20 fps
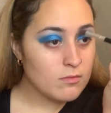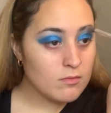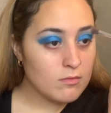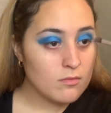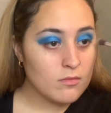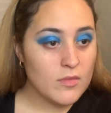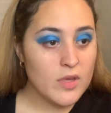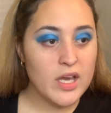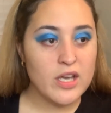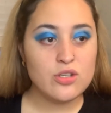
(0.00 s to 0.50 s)

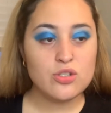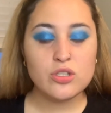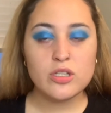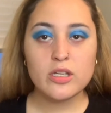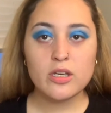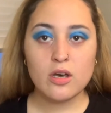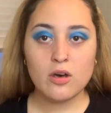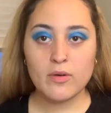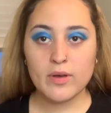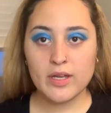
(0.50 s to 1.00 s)
I usually
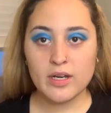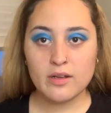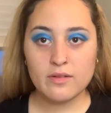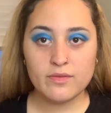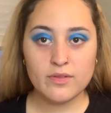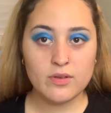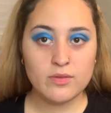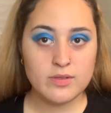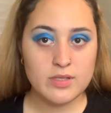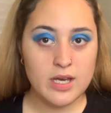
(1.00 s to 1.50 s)
go in a
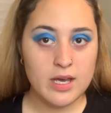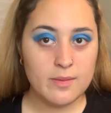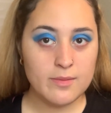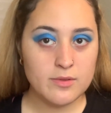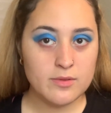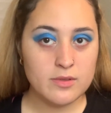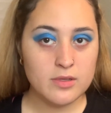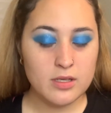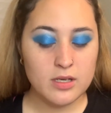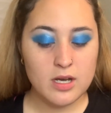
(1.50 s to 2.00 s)
few times with
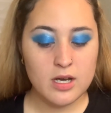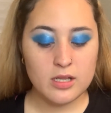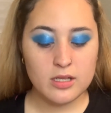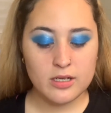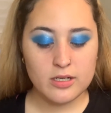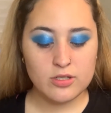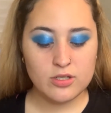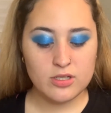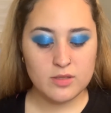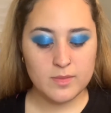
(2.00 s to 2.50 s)
the color
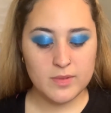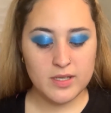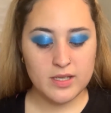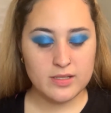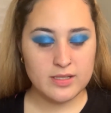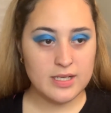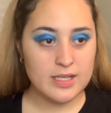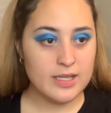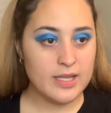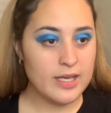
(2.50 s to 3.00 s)
just because I
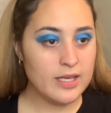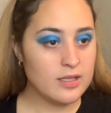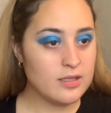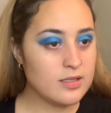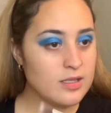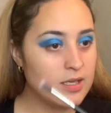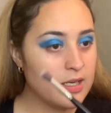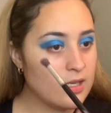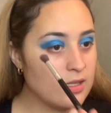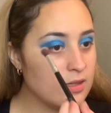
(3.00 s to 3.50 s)
like to
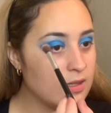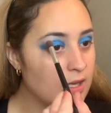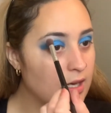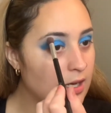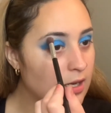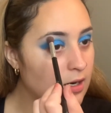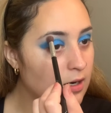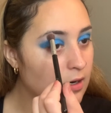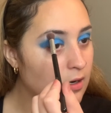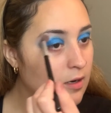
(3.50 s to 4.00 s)
get
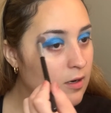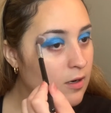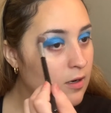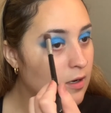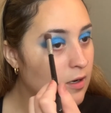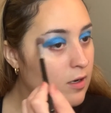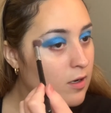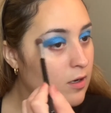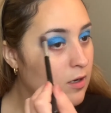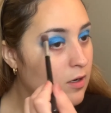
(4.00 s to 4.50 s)
that
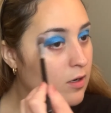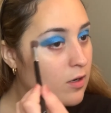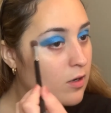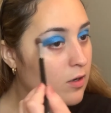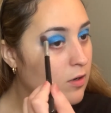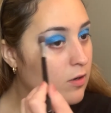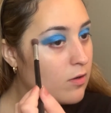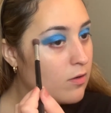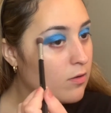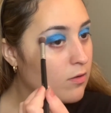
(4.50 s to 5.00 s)

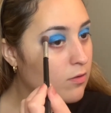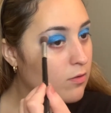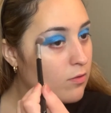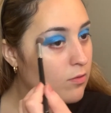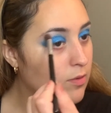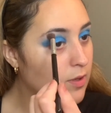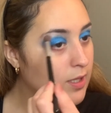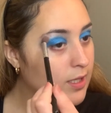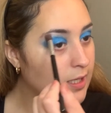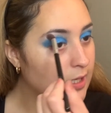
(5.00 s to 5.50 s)

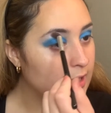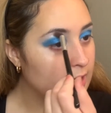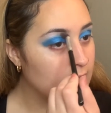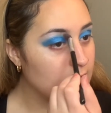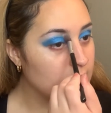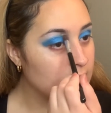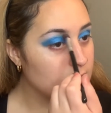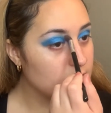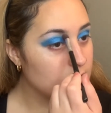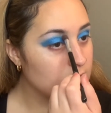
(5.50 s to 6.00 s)
really
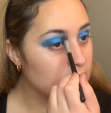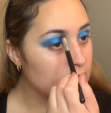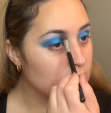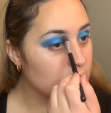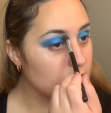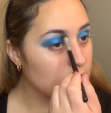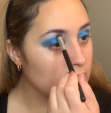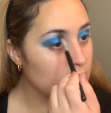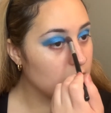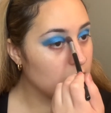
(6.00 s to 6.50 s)
nice
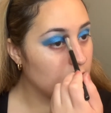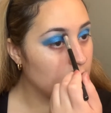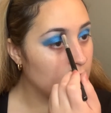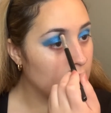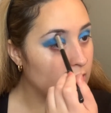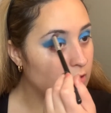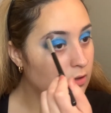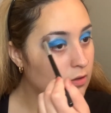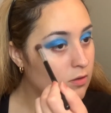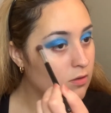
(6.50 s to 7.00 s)

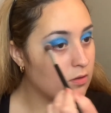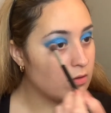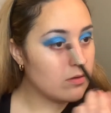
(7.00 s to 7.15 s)
glow.